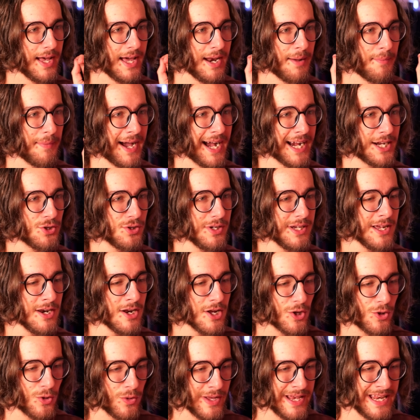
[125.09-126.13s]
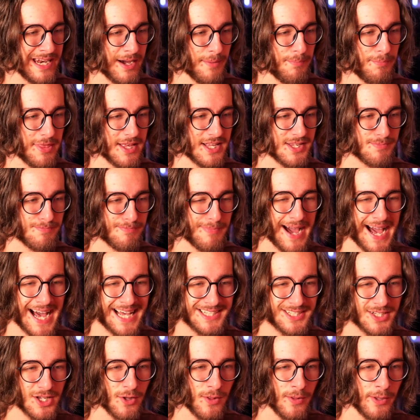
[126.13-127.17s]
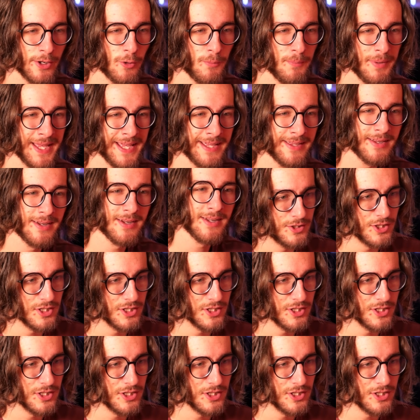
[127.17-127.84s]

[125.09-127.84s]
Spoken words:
And I'm actually gonna clean up this mask a little bit,